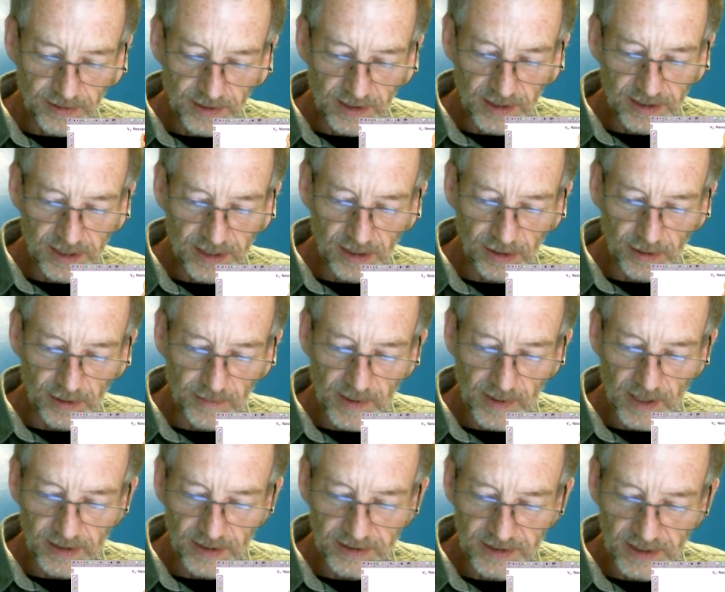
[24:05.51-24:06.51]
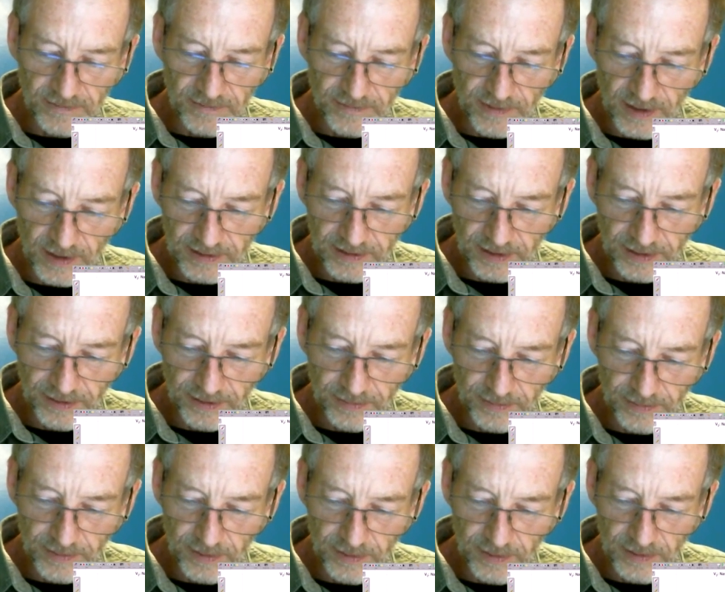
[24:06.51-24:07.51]
the pterygopalatine fossa
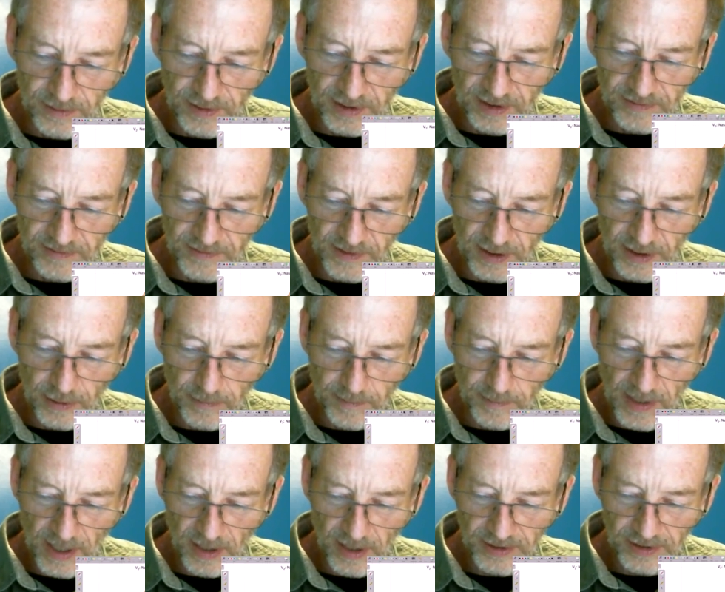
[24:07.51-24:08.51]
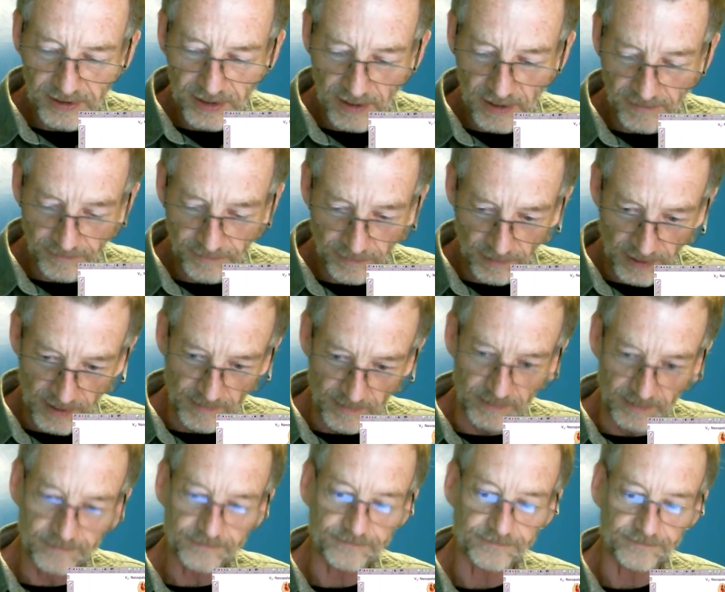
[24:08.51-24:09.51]
through the sphenopalatine foramen,
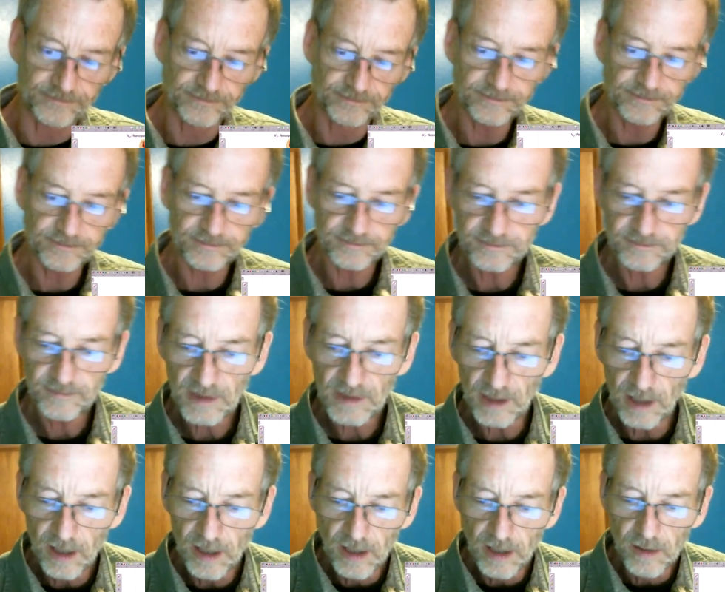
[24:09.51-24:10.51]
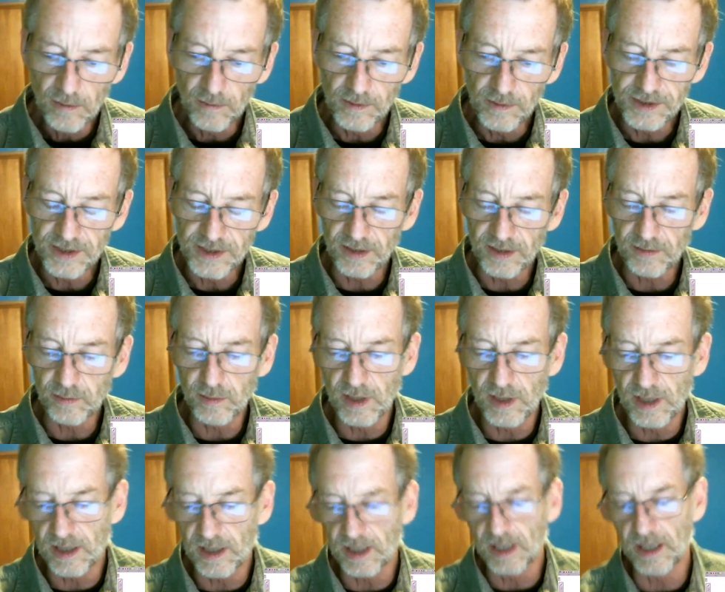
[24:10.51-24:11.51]
which is
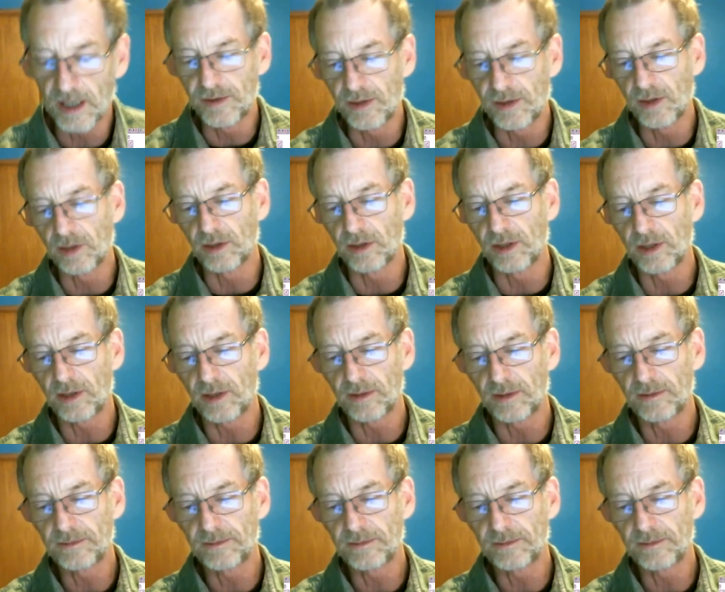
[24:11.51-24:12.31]
what I drew a little